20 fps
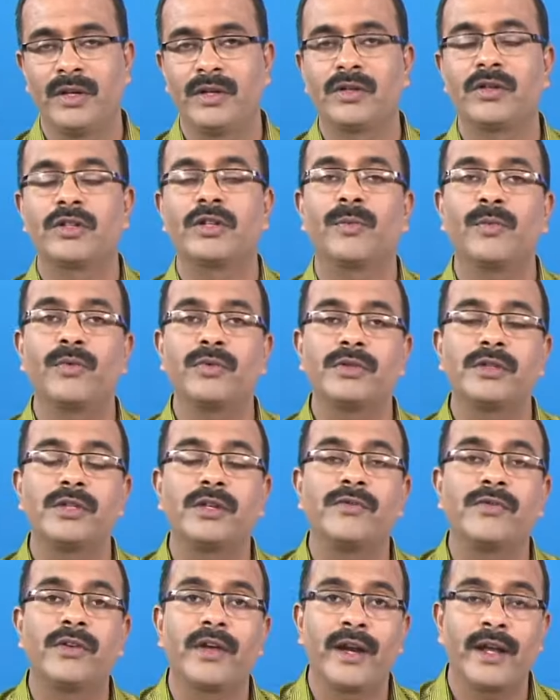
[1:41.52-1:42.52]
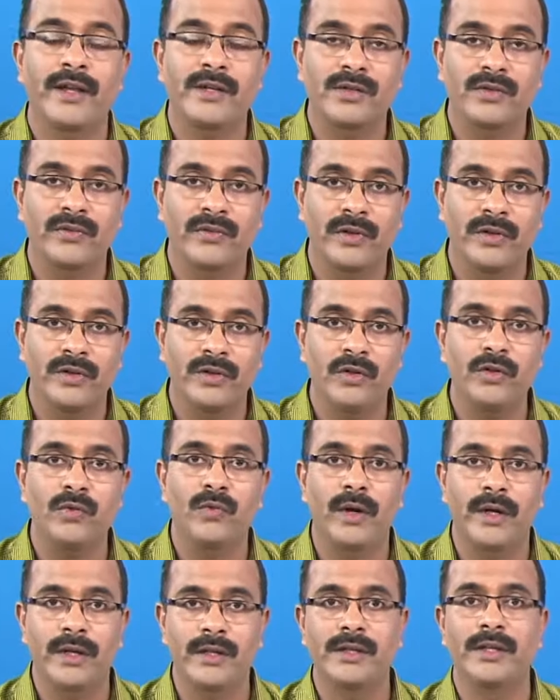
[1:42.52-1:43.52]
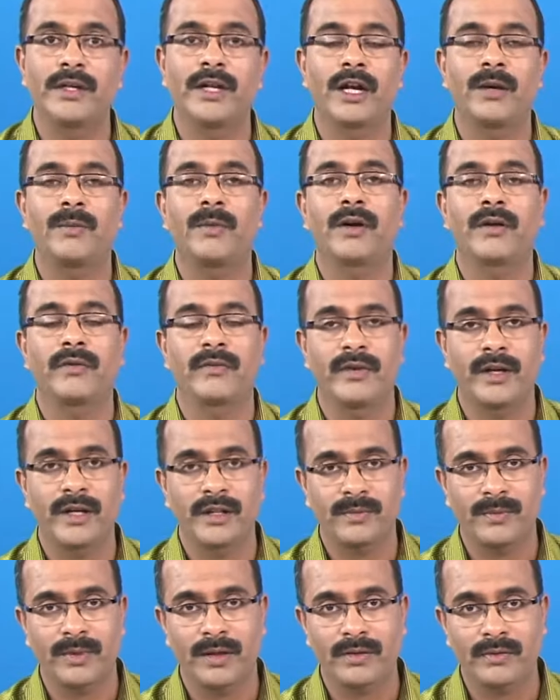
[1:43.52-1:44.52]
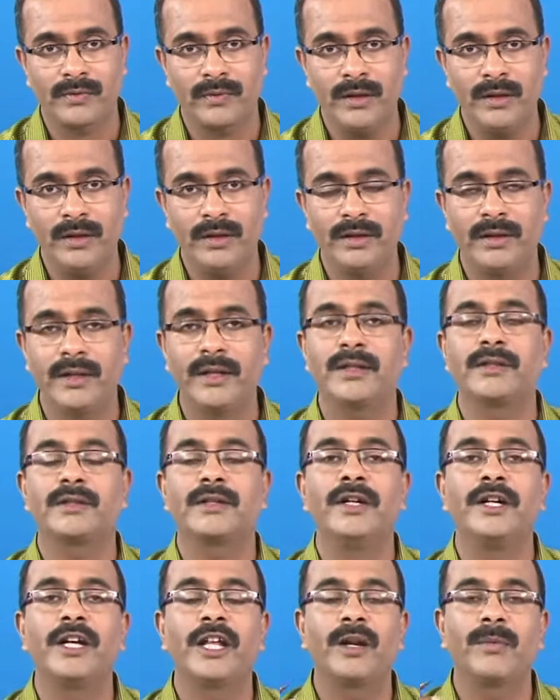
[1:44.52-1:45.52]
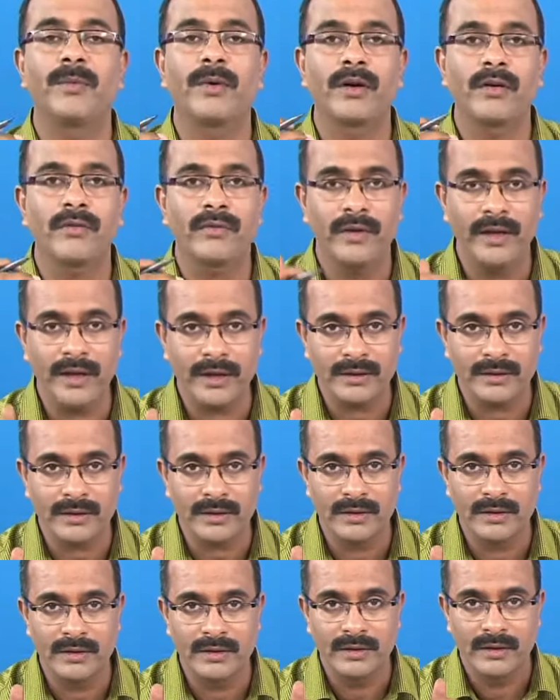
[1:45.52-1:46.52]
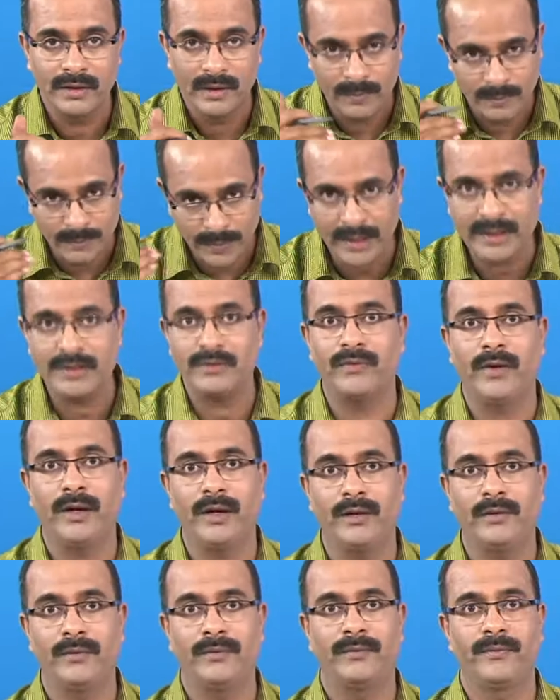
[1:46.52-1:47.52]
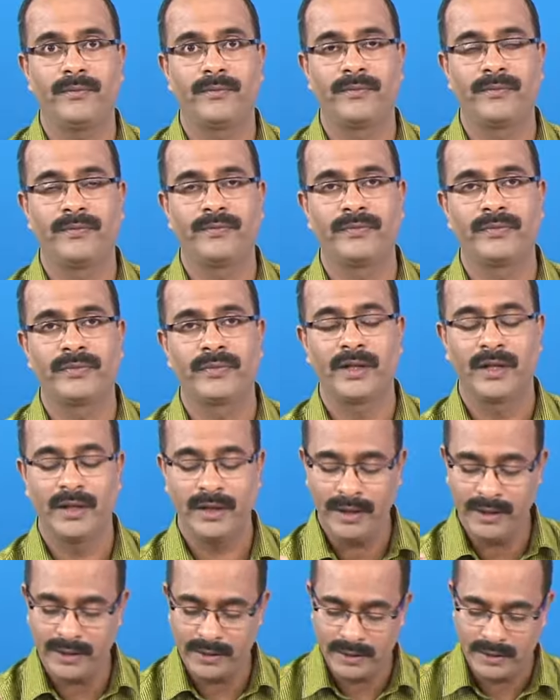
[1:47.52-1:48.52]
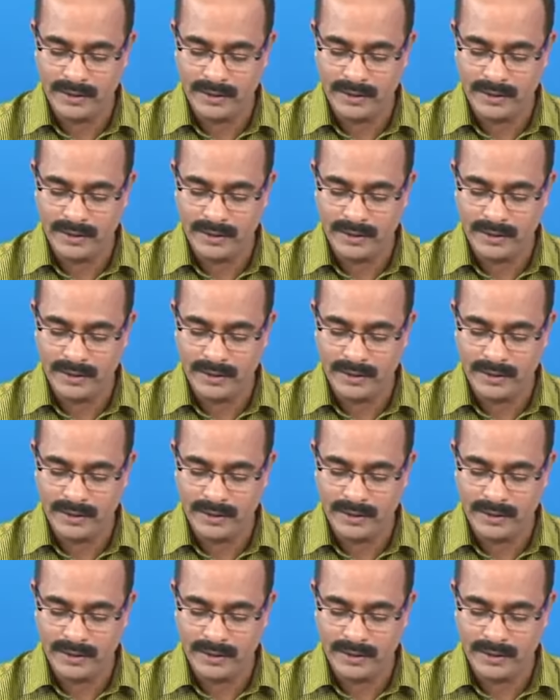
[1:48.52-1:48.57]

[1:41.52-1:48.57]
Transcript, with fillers: So suppose if you are asked to find out what is integral part of x plus one, that is integral part of x plus one. Right?